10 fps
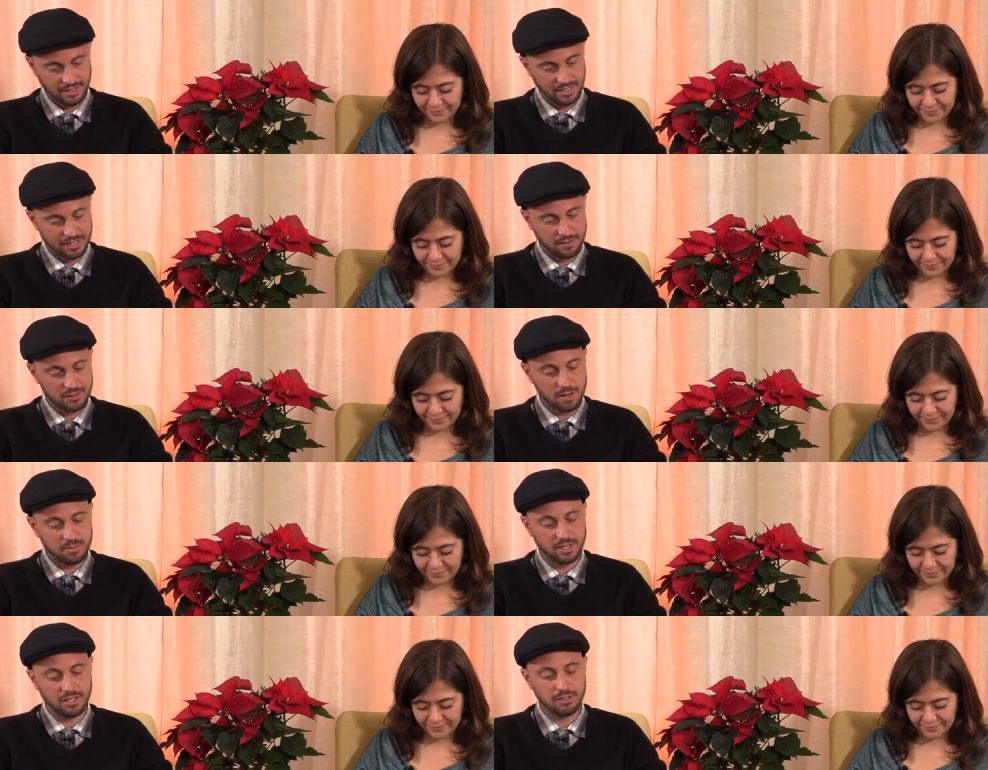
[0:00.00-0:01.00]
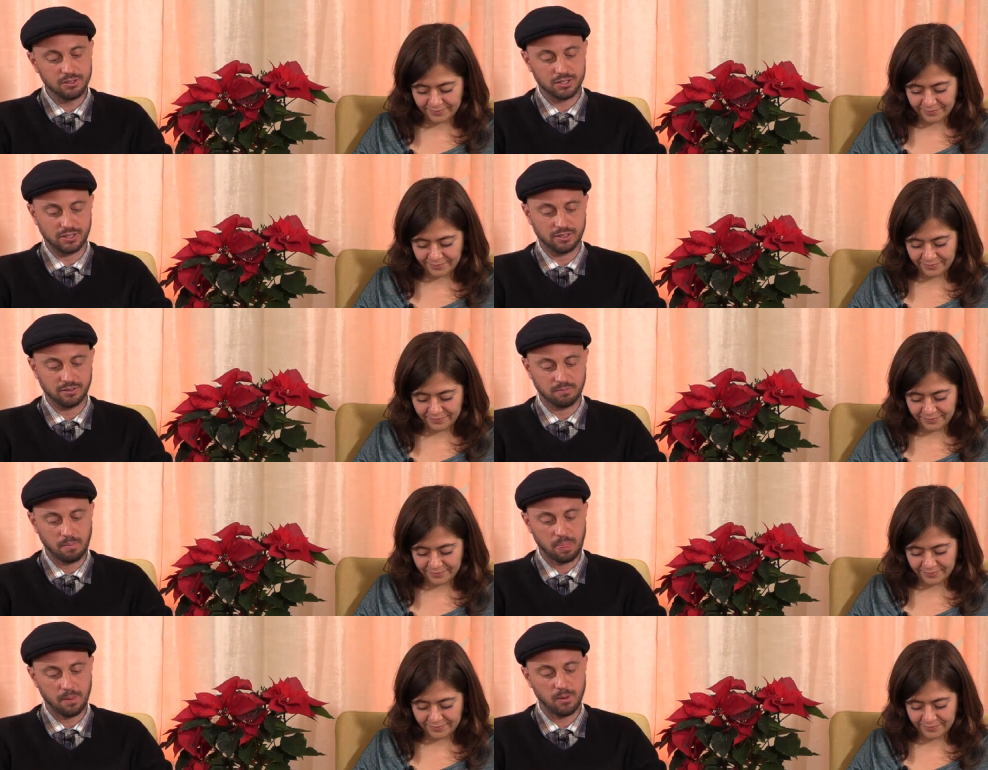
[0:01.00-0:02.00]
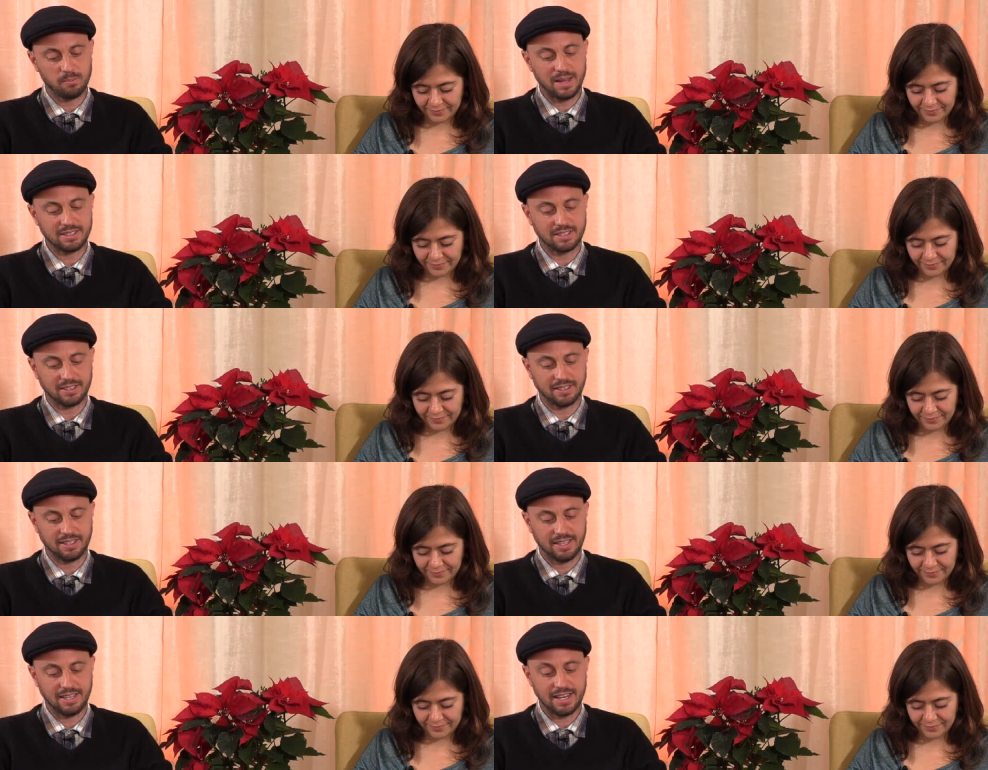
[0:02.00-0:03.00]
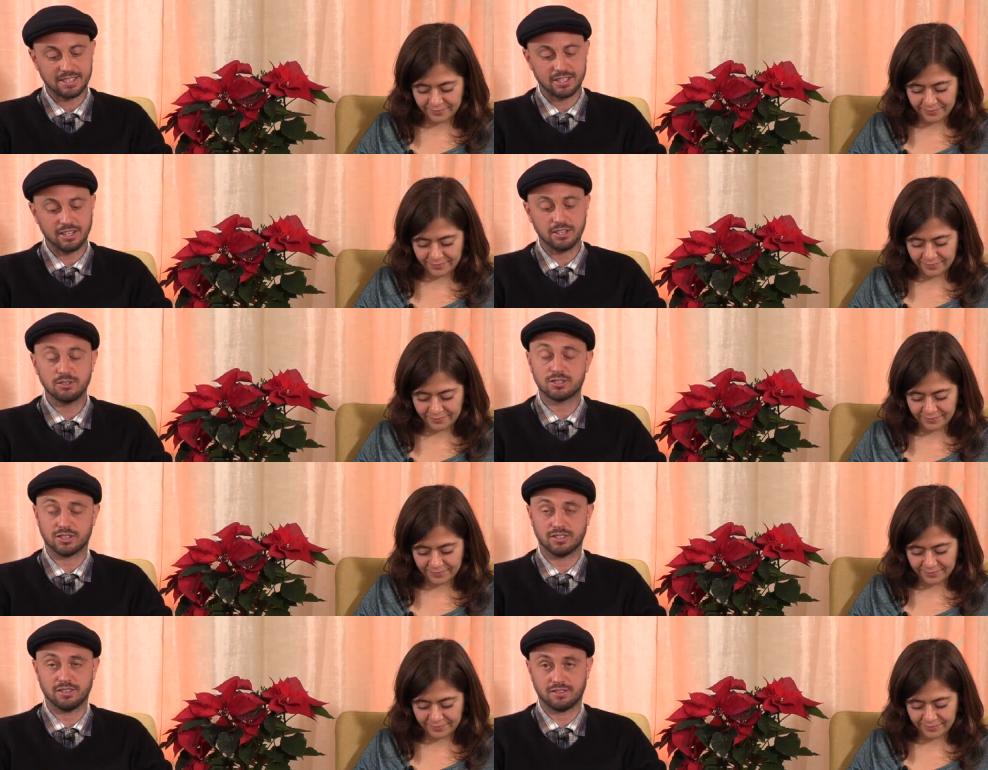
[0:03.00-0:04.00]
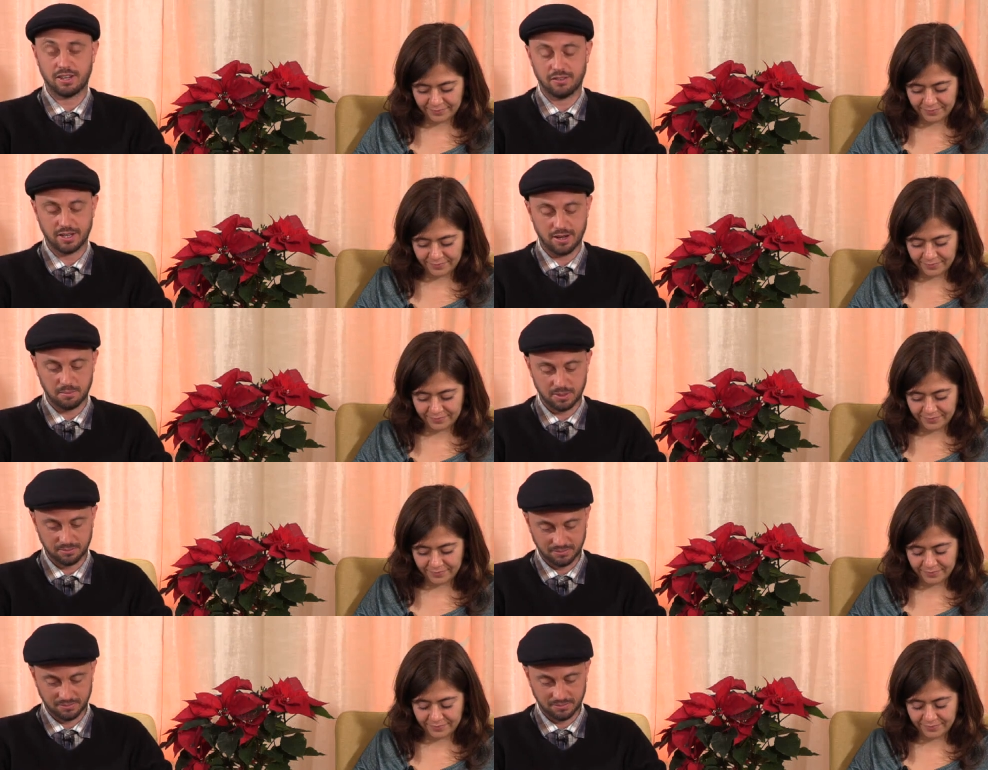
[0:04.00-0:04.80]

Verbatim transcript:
Speaker 1: He gives up an illusion, or better, he has an illusion of giving up.